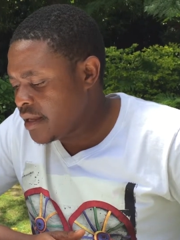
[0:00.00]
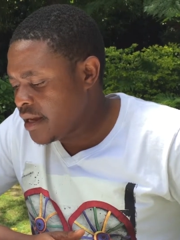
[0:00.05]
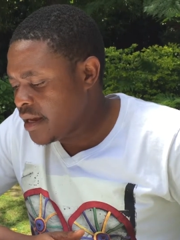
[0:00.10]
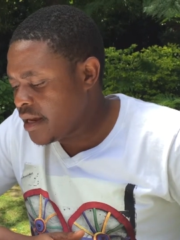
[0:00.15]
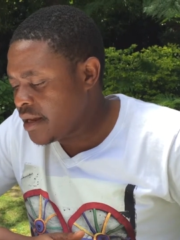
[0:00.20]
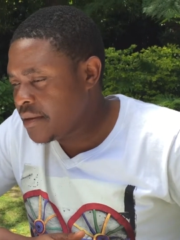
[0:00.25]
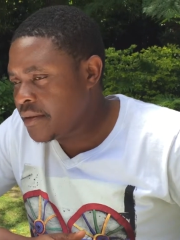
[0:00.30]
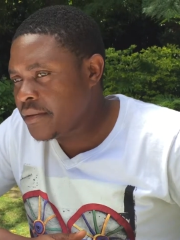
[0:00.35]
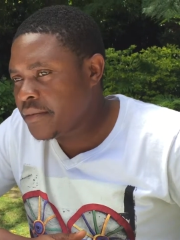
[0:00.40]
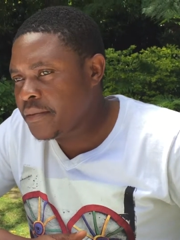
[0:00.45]

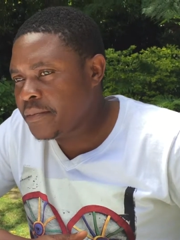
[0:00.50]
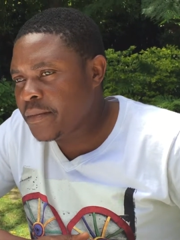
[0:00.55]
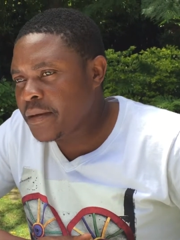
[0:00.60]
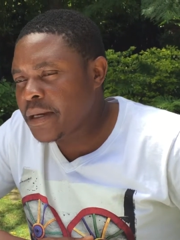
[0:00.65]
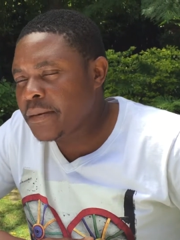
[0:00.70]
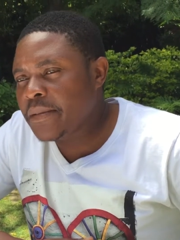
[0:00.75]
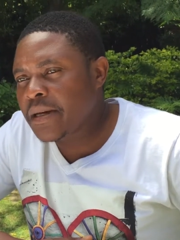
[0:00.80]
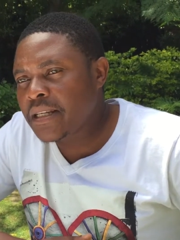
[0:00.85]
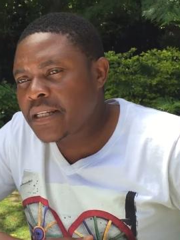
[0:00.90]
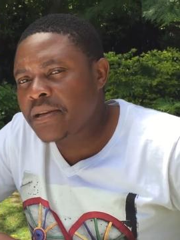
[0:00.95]

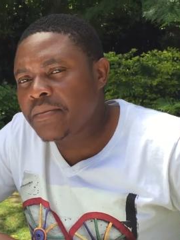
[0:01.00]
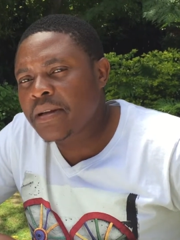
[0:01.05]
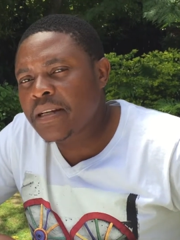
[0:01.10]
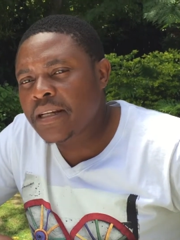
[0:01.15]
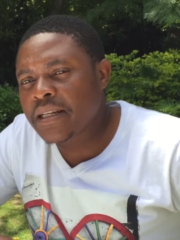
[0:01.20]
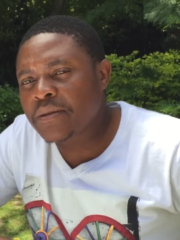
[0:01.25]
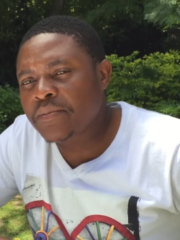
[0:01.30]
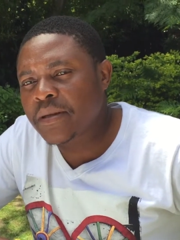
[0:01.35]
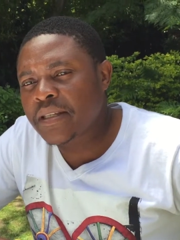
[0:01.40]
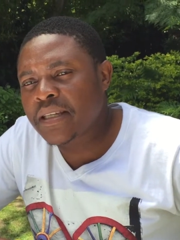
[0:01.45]
by a
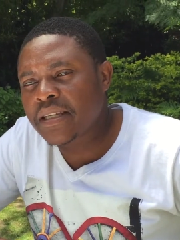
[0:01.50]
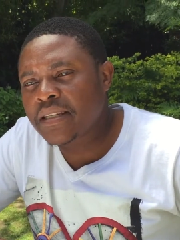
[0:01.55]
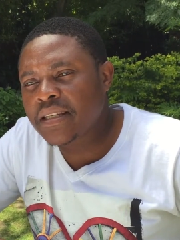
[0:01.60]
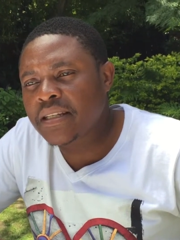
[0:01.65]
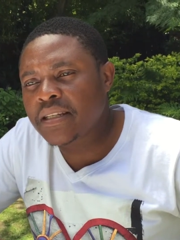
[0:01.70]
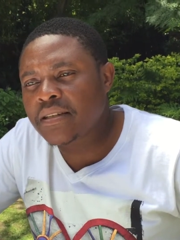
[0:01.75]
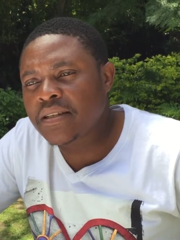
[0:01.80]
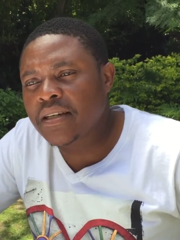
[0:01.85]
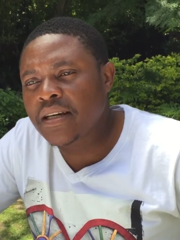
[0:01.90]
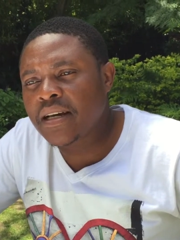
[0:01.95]
tremendous
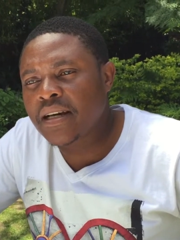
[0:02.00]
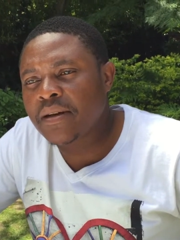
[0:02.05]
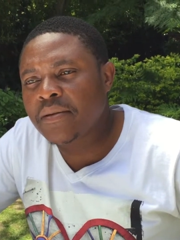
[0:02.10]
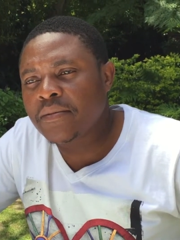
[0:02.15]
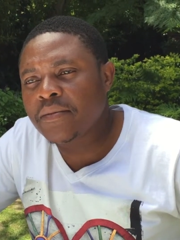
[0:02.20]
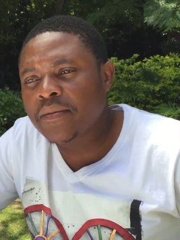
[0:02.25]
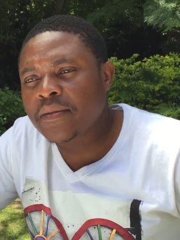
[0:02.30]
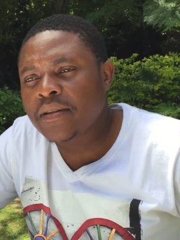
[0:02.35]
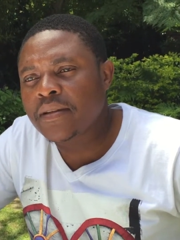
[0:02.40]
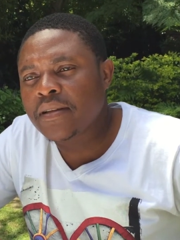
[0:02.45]
percentage
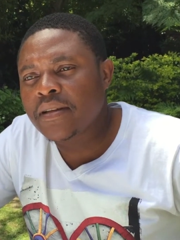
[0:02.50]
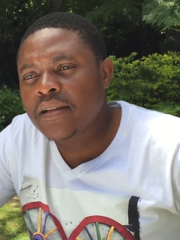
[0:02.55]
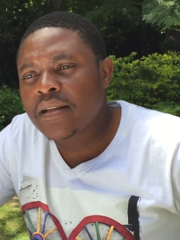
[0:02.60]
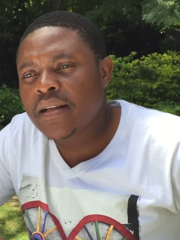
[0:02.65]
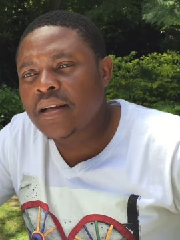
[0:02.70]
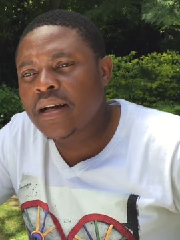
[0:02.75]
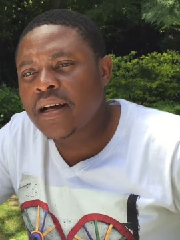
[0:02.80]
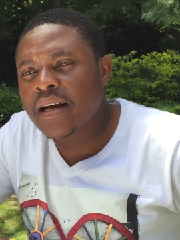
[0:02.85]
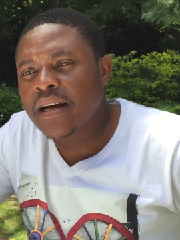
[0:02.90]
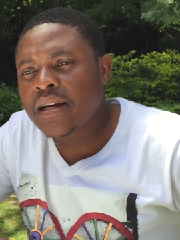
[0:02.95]

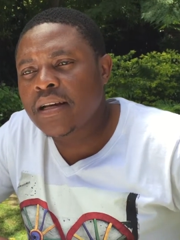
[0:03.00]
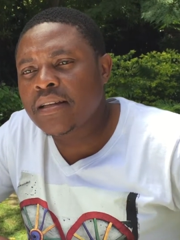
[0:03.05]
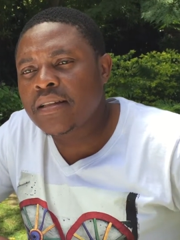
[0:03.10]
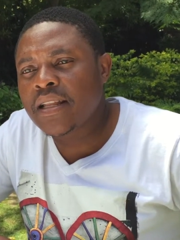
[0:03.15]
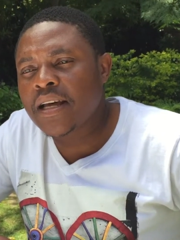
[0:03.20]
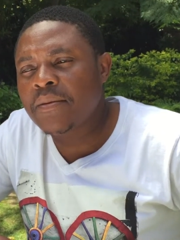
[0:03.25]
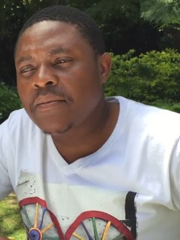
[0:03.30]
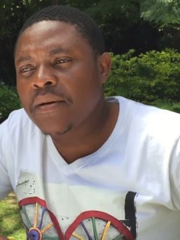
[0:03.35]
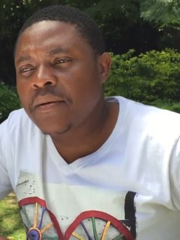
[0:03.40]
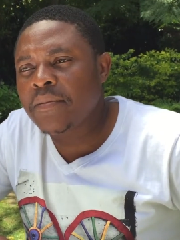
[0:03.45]

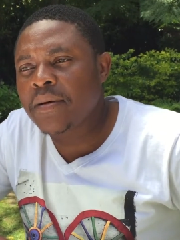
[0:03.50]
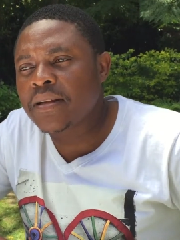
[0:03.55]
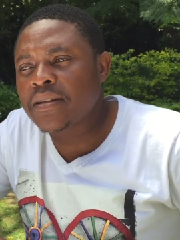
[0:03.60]
number.